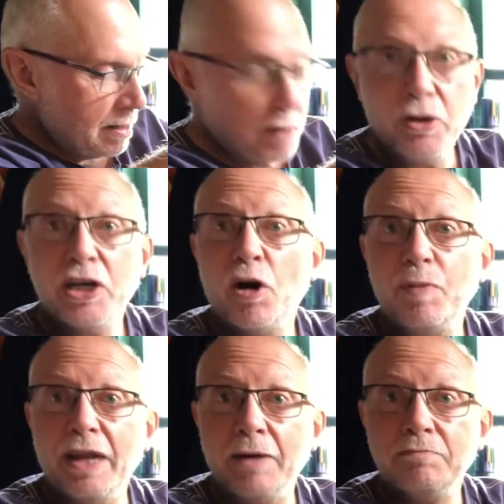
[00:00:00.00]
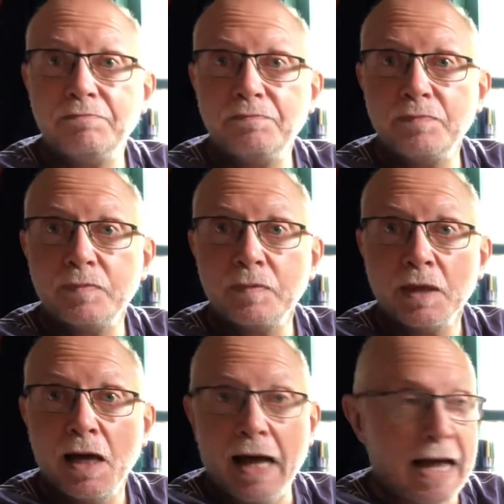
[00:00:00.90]
we copied it.
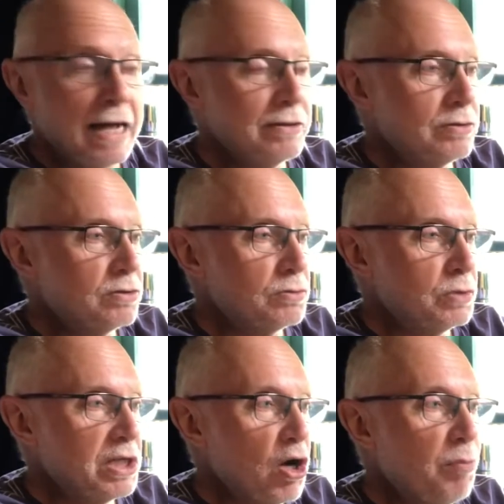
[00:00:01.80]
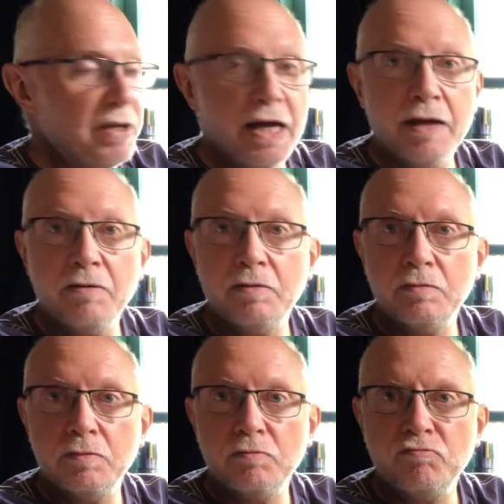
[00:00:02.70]
And we copied it
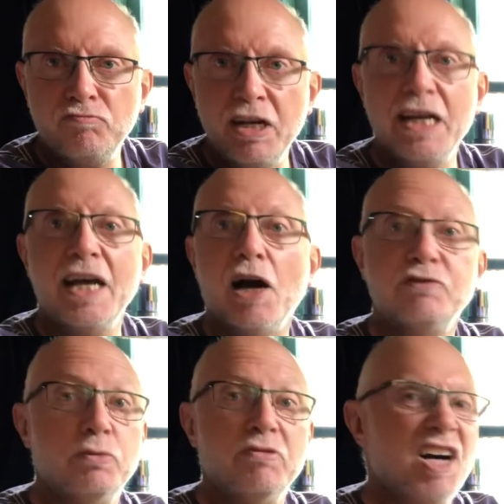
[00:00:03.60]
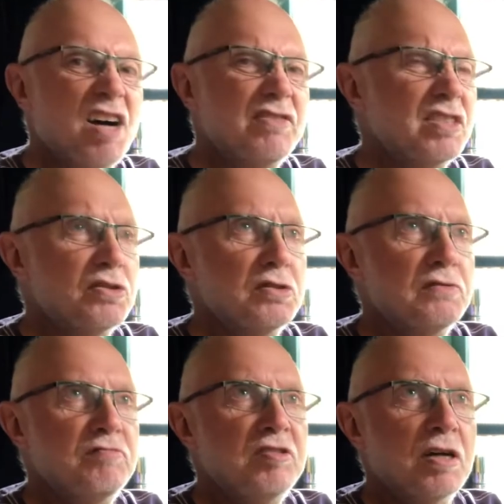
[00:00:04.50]
really after sort of
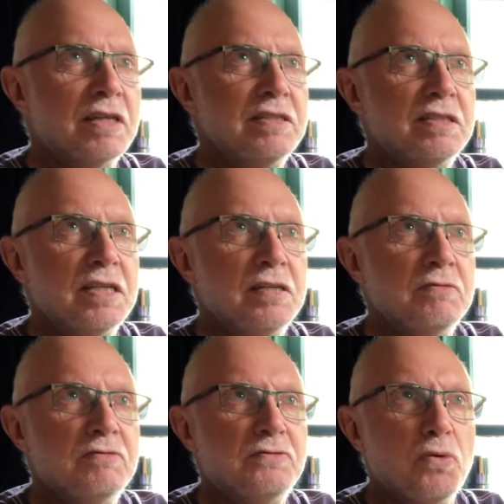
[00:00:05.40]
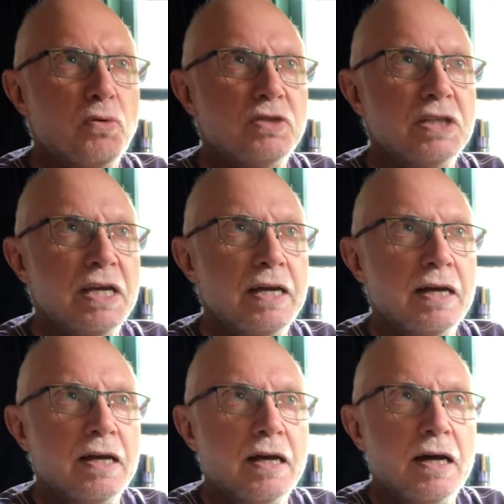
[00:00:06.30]
1940.
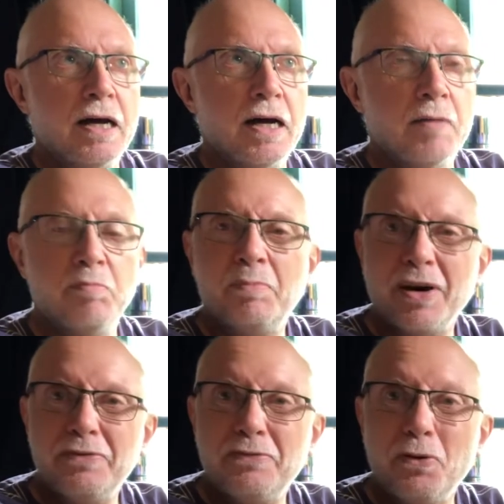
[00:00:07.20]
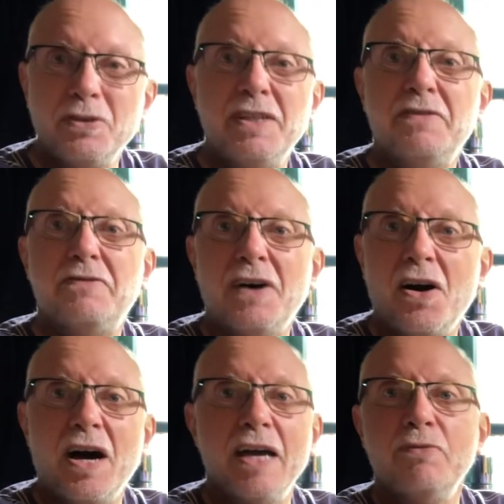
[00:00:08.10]
By
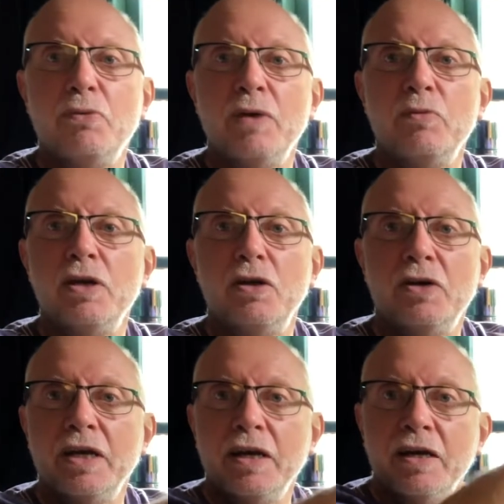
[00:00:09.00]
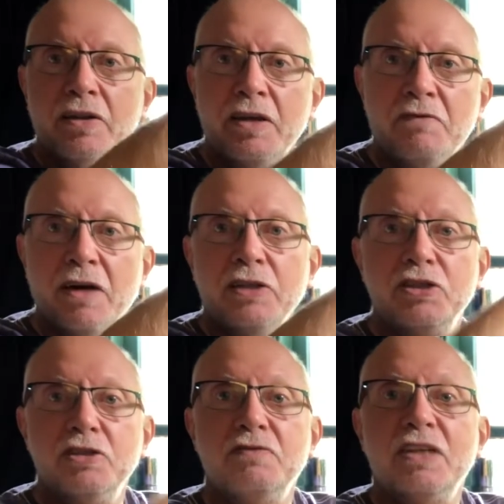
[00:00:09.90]
45, when we're looking at the
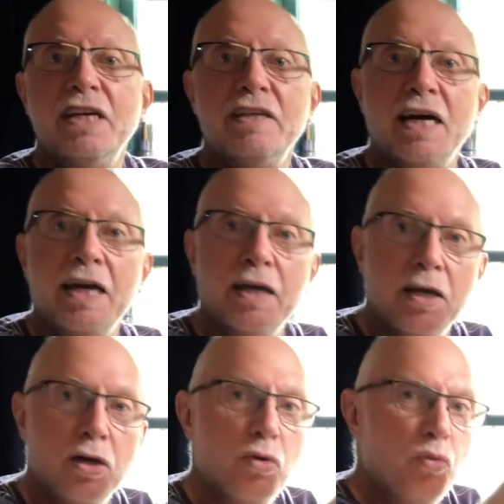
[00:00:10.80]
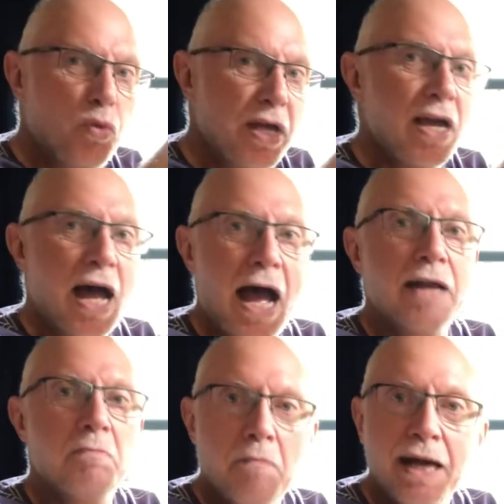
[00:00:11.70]
invasion of D-Day, we
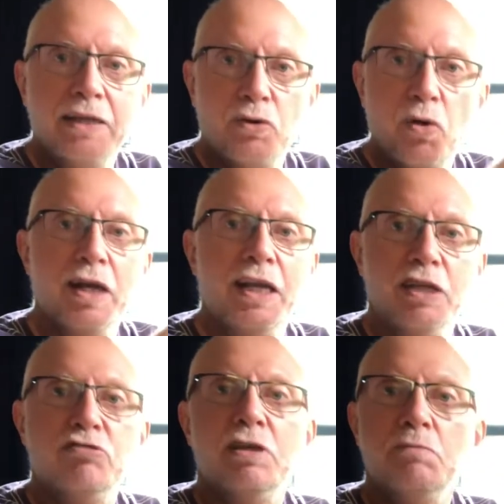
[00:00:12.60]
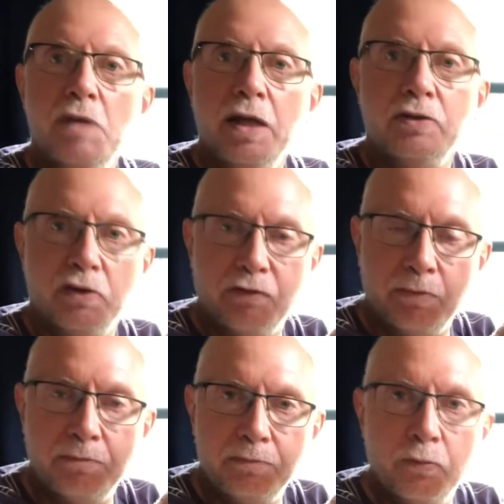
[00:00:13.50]
had made quite literally millions of them.
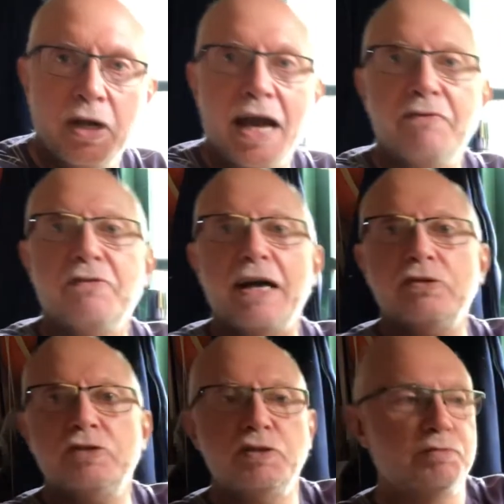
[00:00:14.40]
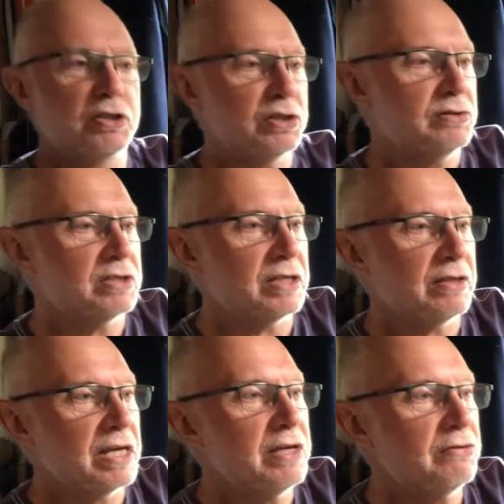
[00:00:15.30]
We had factories producing
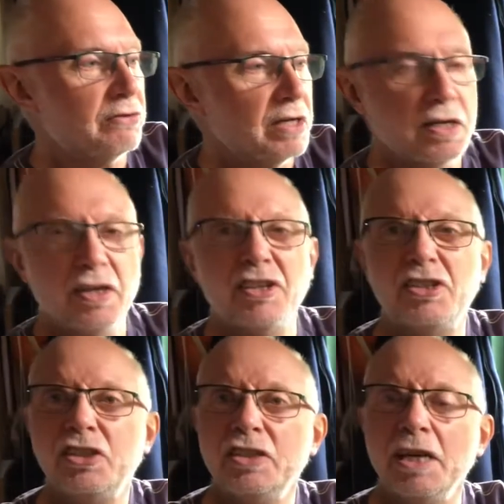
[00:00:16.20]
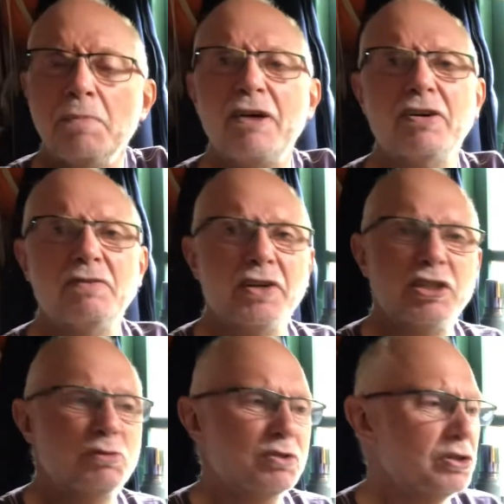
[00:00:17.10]
these. The American
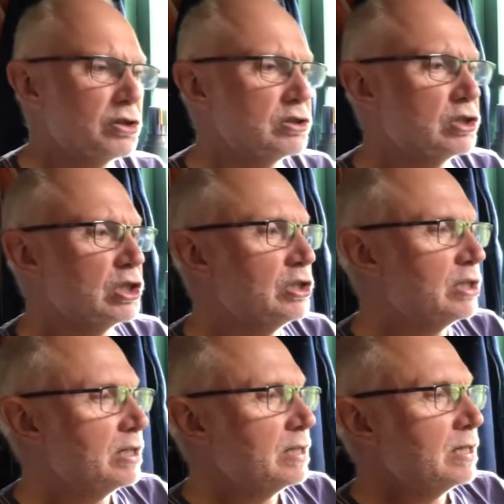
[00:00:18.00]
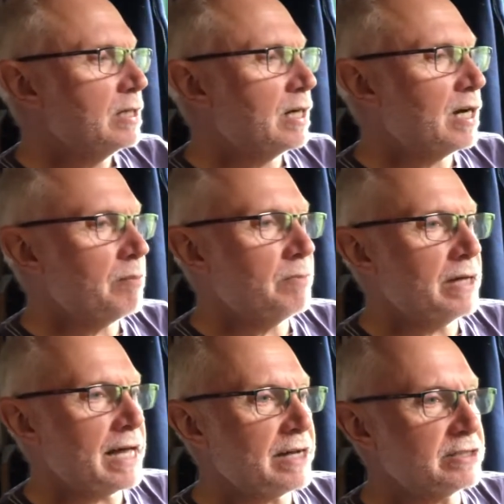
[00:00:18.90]
version was not as good.
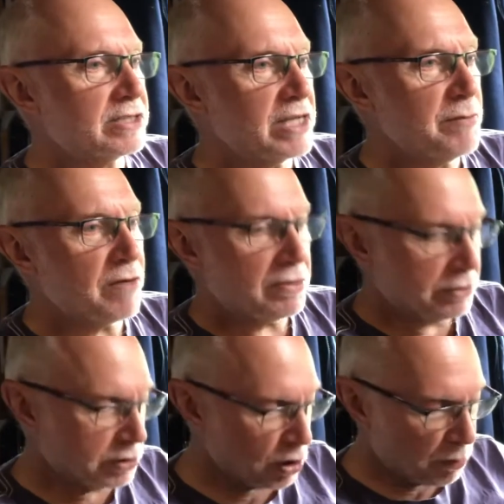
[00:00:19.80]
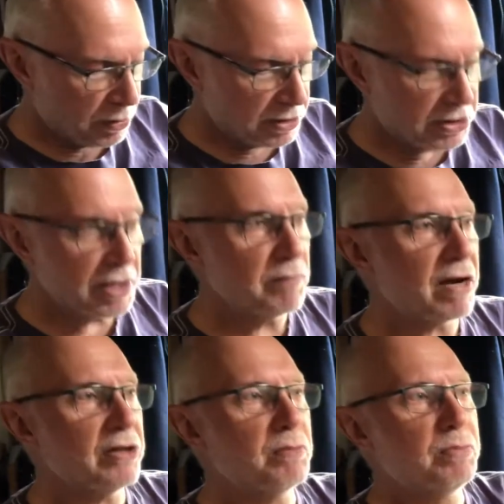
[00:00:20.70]
It had a seam round the top and a seam
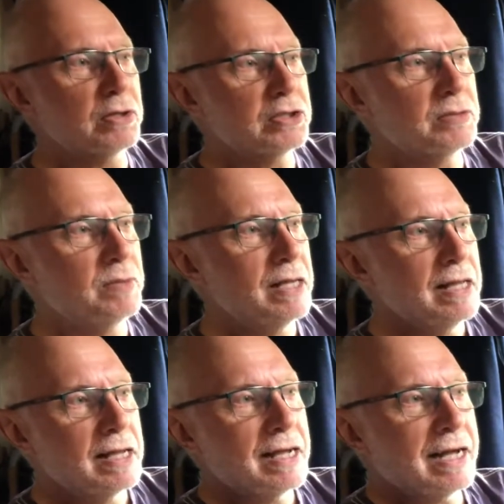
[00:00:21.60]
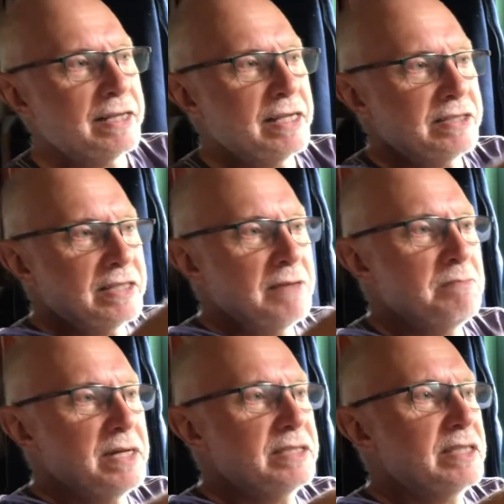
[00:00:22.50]
round the bottom, and it
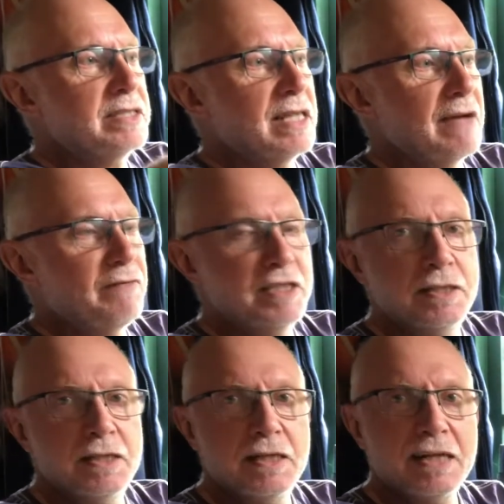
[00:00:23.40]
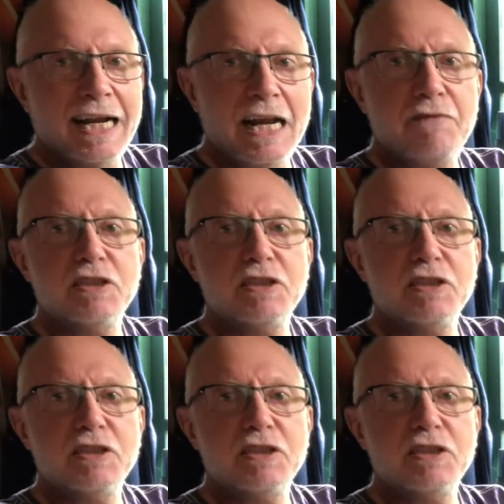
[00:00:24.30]
missed this lovely, clever